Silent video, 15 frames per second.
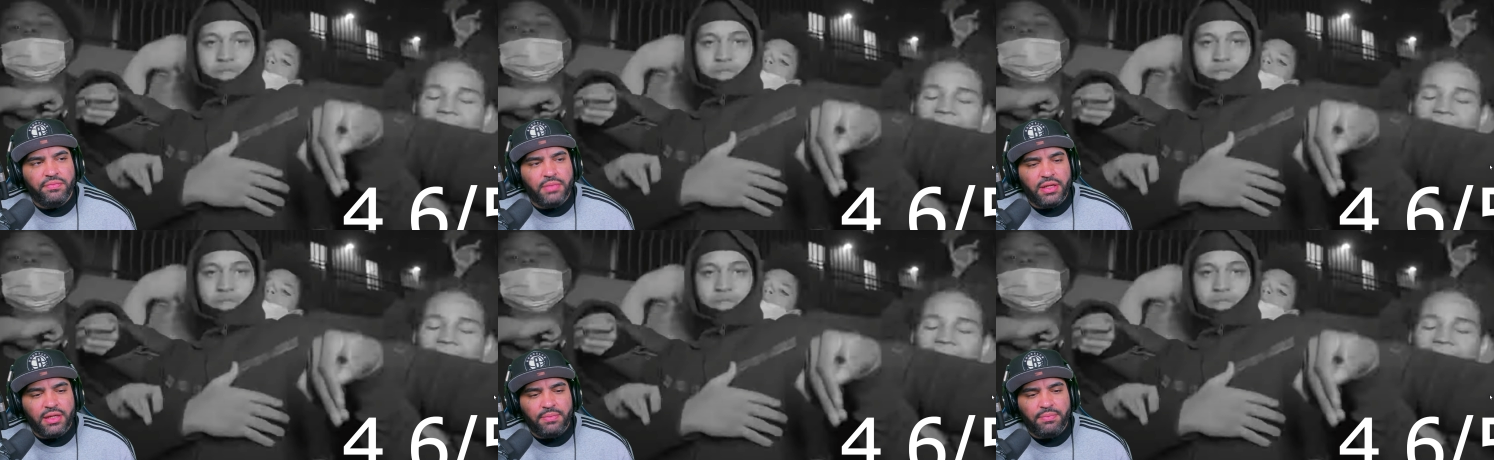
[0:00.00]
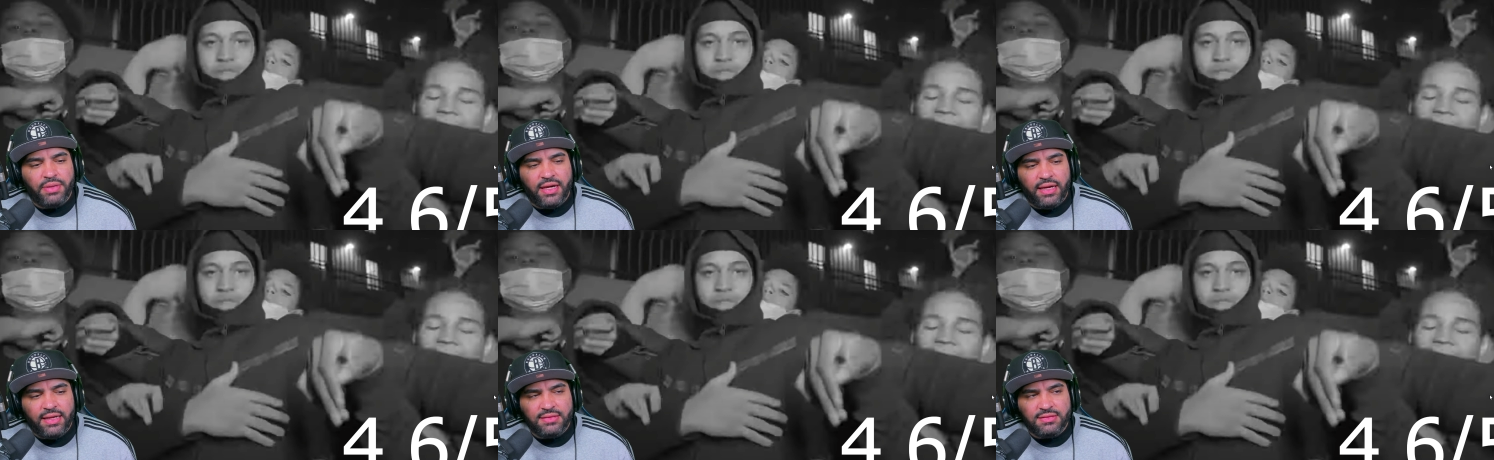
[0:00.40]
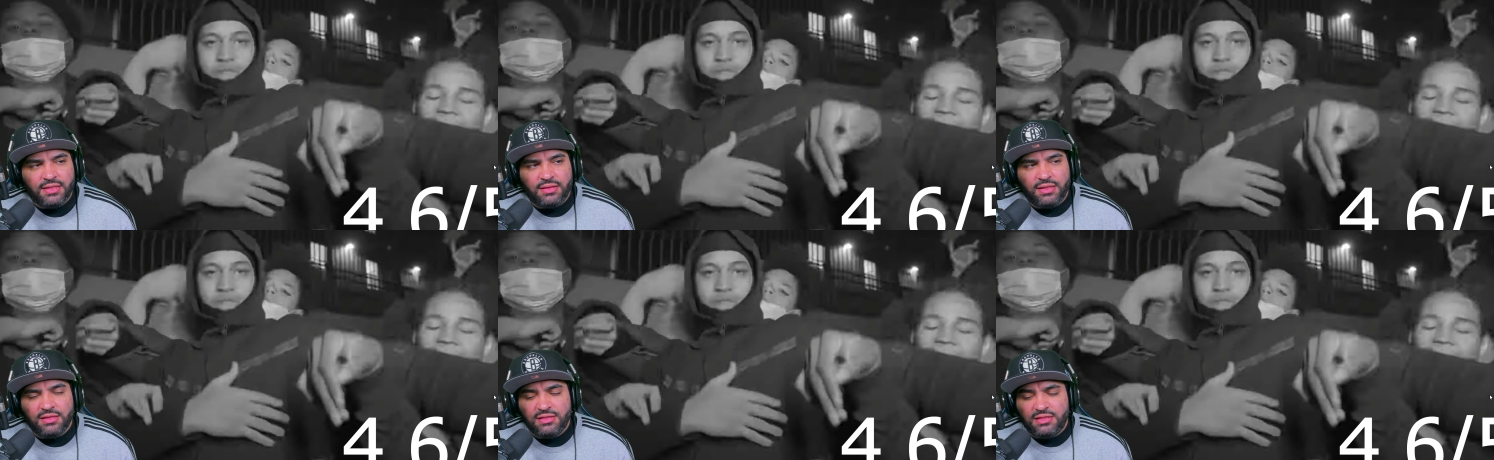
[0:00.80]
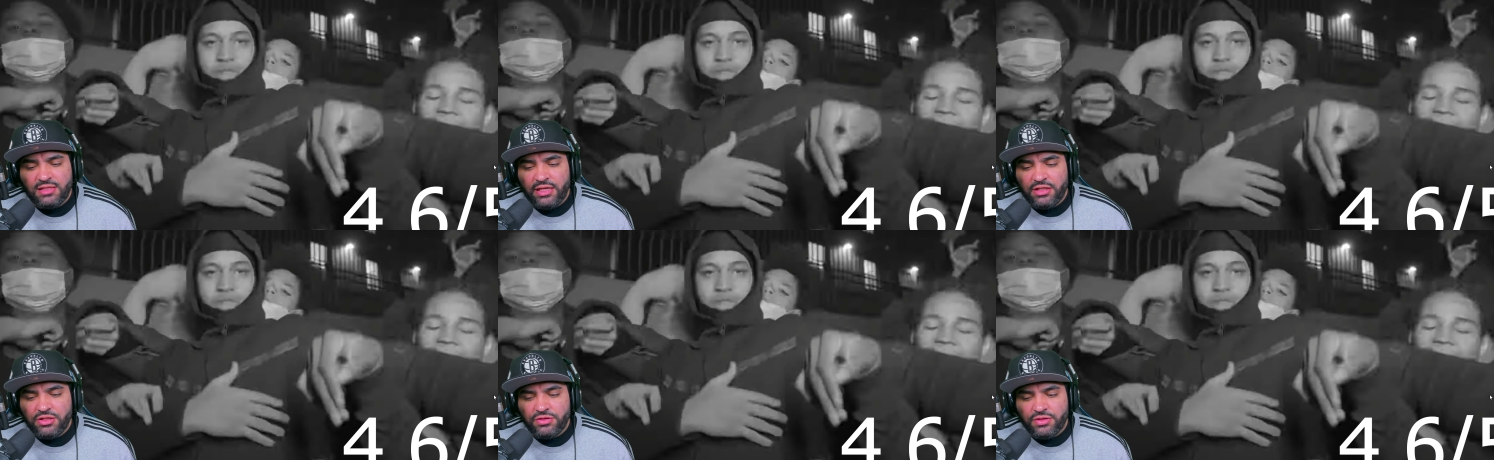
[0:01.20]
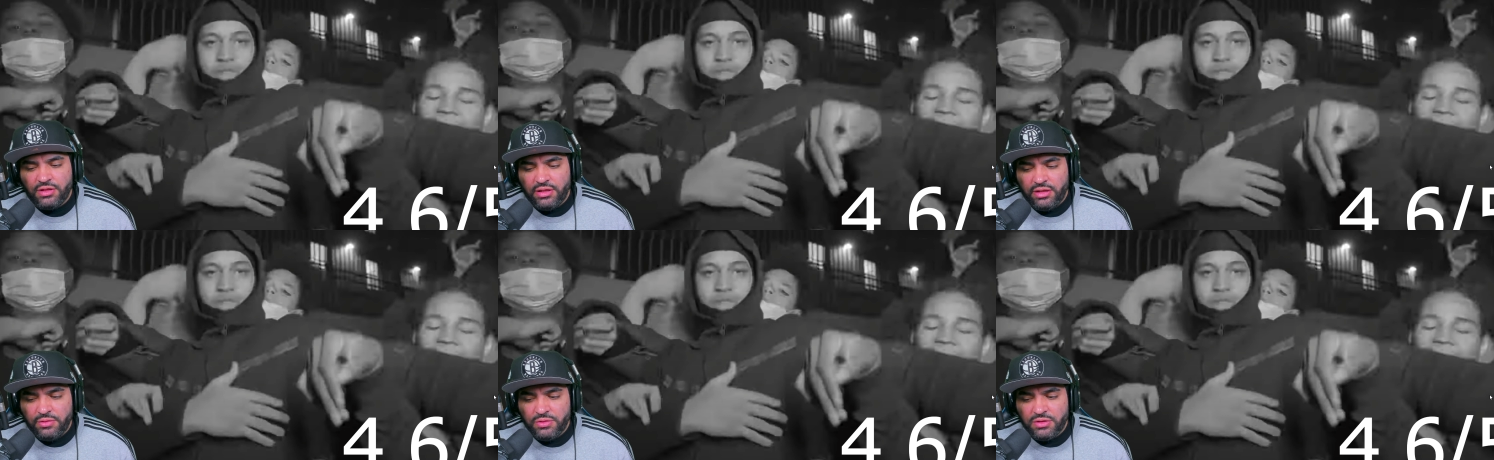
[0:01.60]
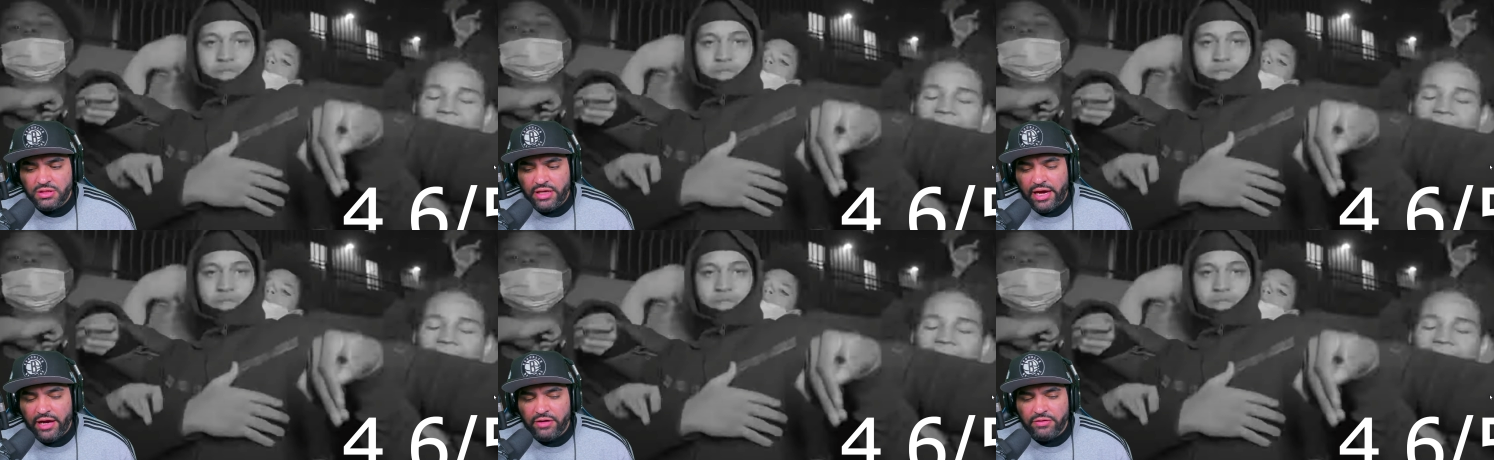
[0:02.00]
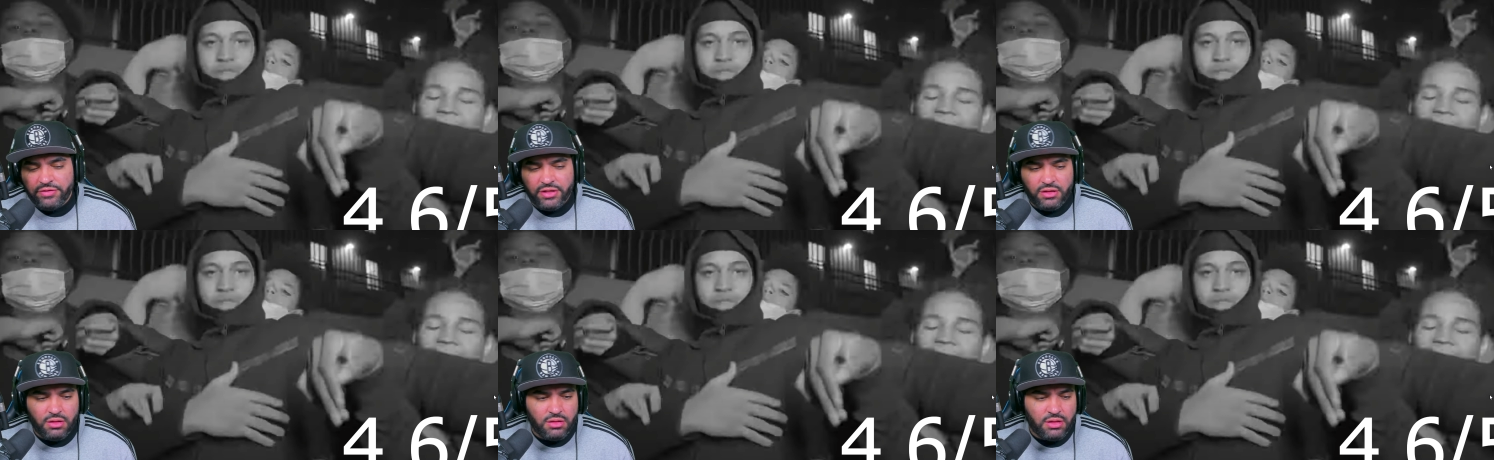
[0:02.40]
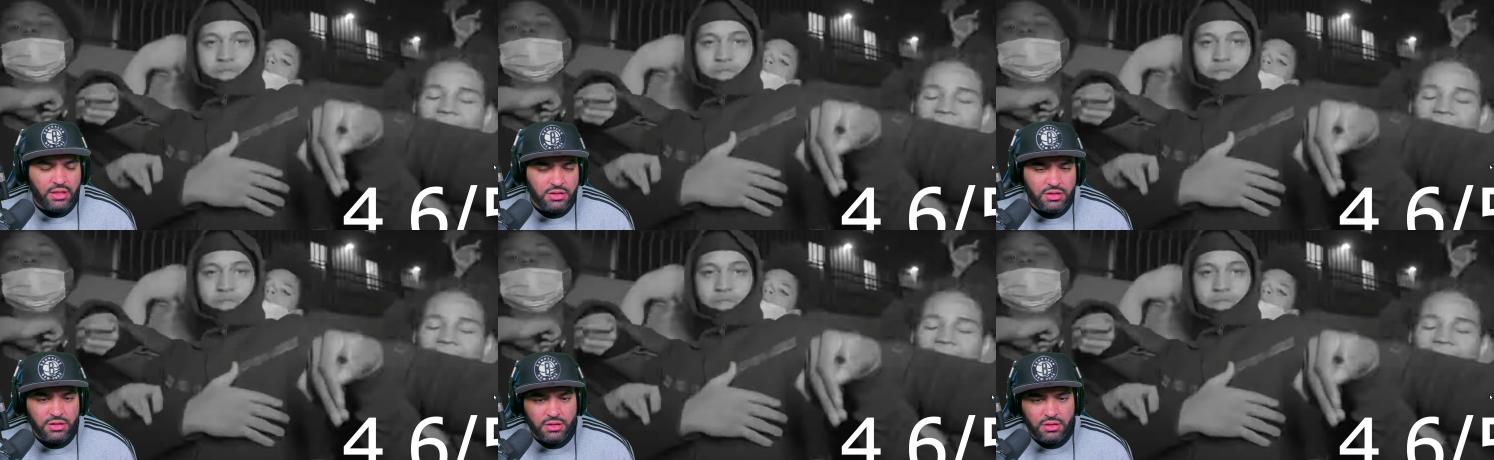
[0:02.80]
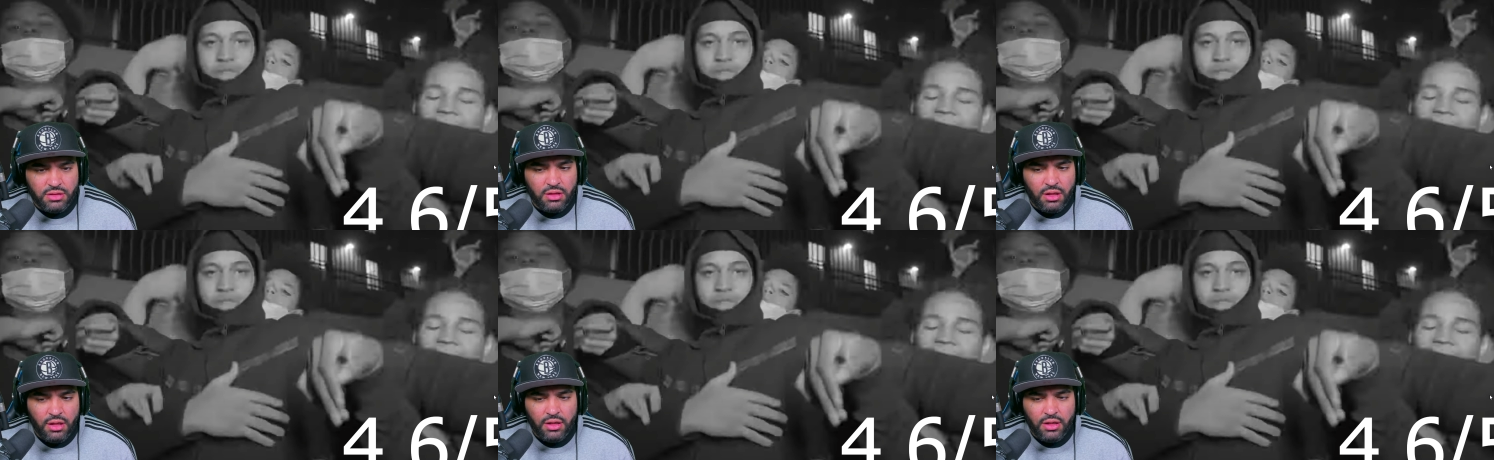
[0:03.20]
Speaker 1: money bags. I think Say Drilly was carrying on that shit.